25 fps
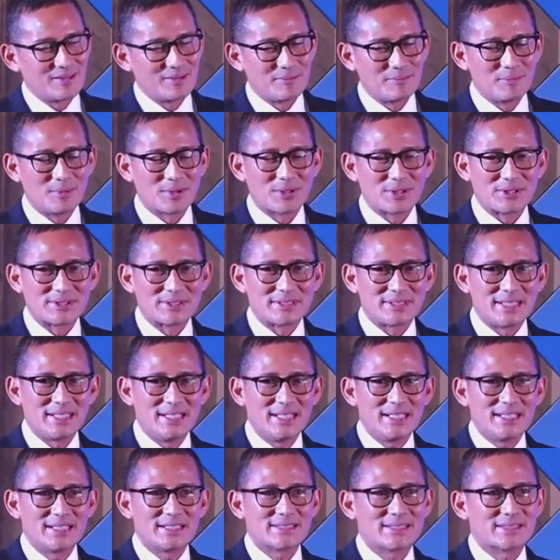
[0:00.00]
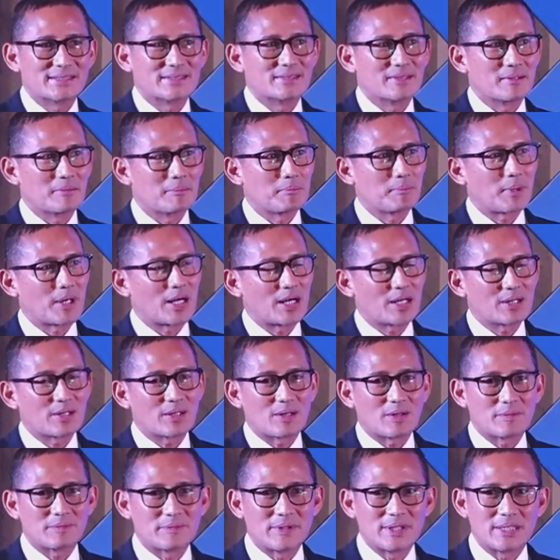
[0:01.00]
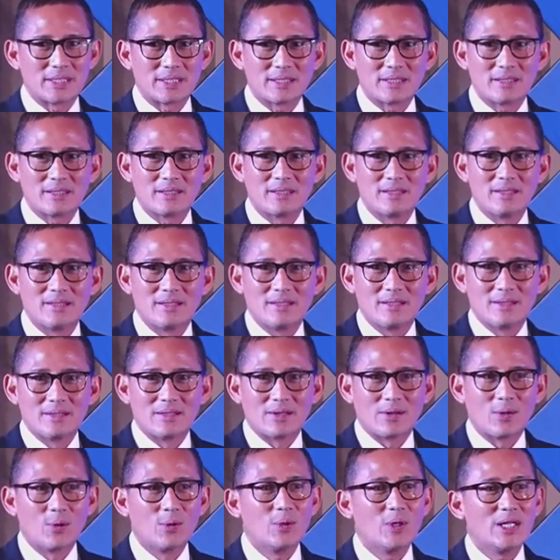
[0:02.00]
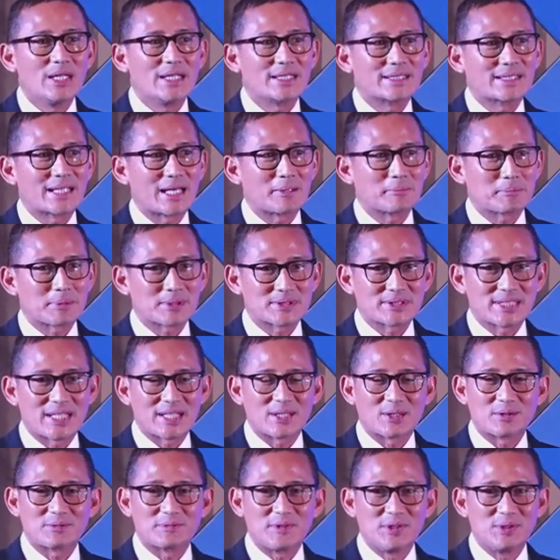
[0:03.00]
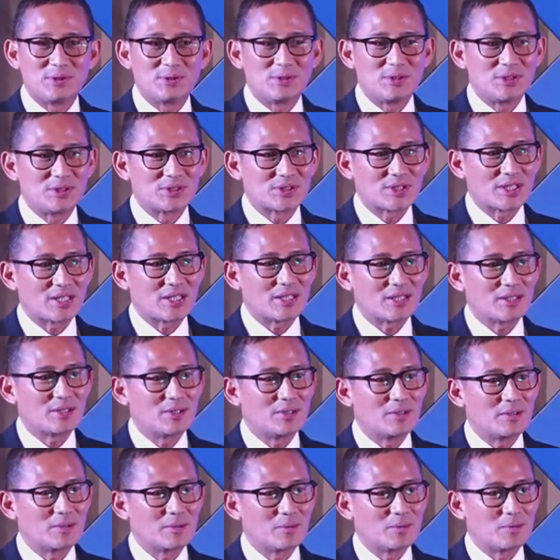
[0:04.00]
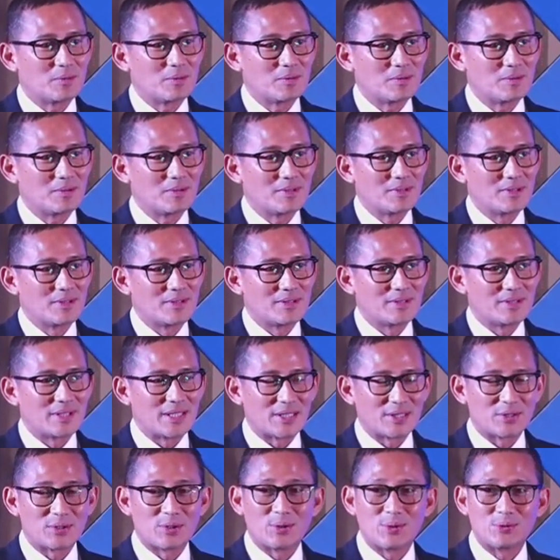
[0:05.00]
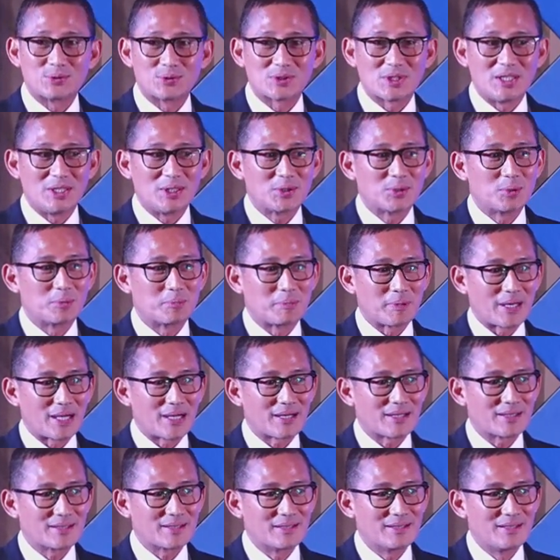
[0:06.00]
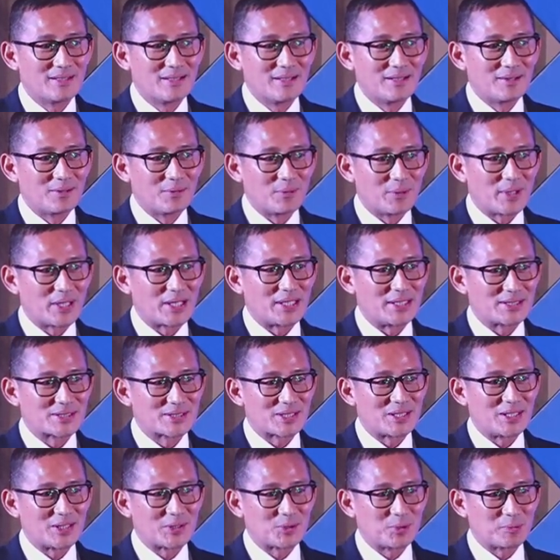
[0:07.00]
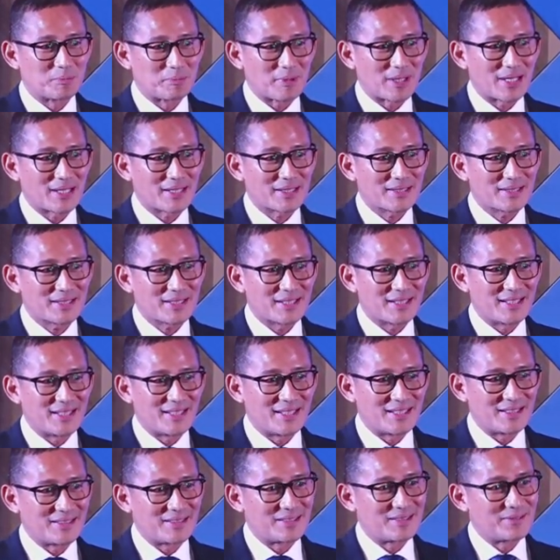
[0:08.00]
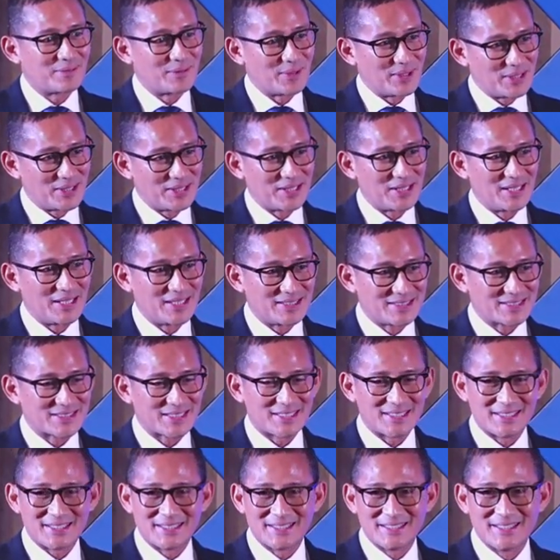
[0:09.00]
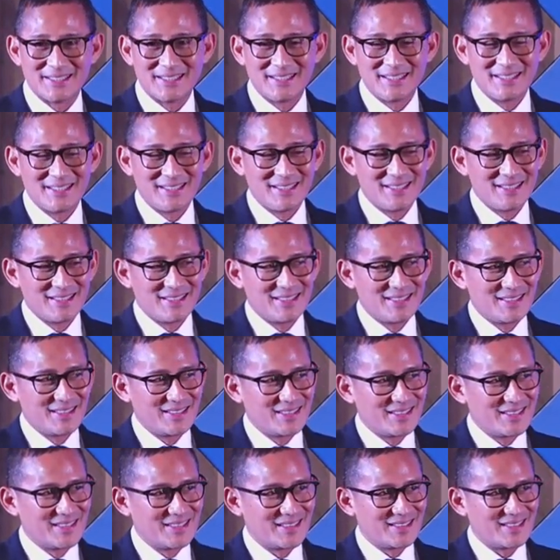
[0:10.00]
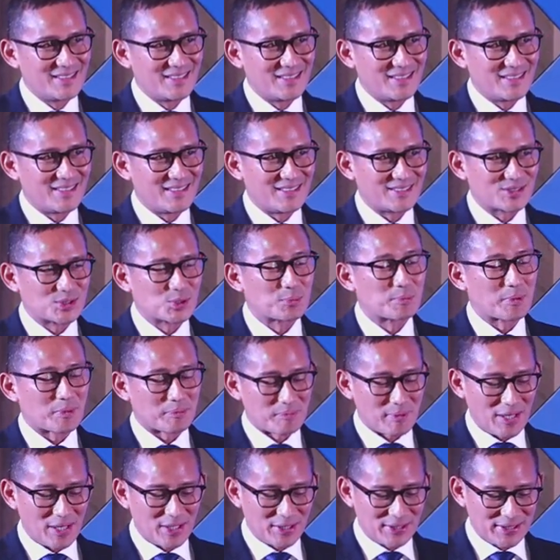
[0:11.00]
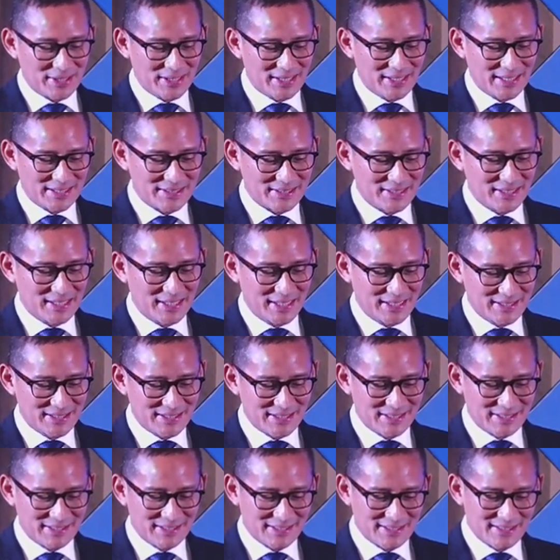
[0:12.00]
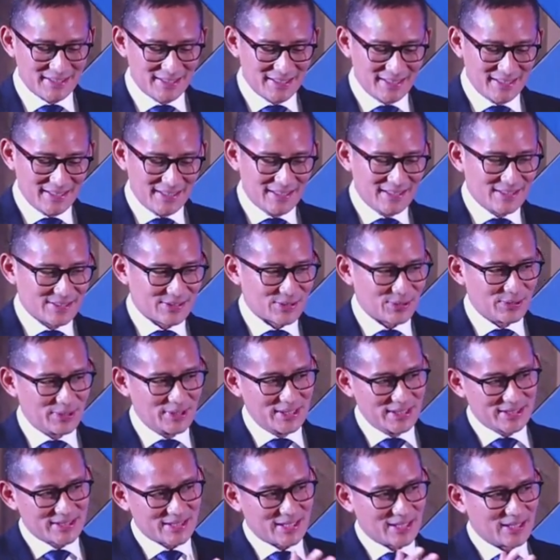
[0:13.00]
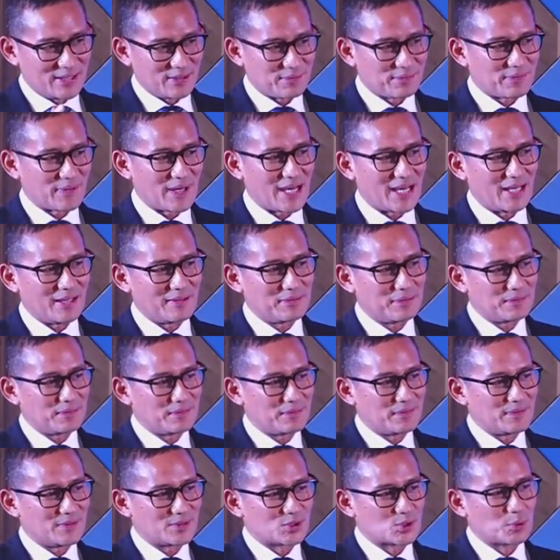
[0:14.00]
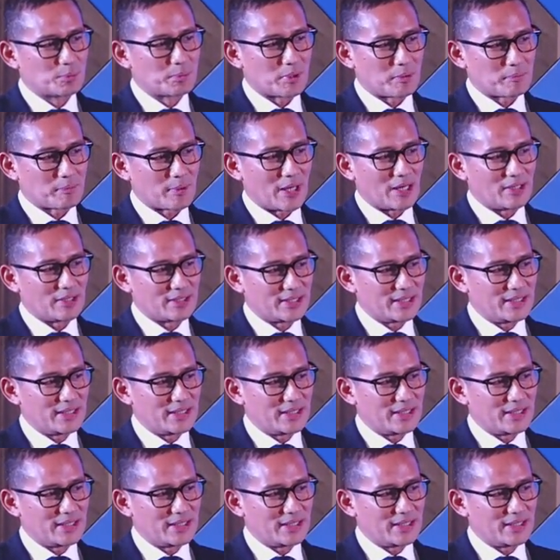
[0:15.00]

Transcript: because he is part of the only 10% of Indonesia that knows Likupang, where is Likupang, and whether it's a, a super priority destinations. So these are the five super priority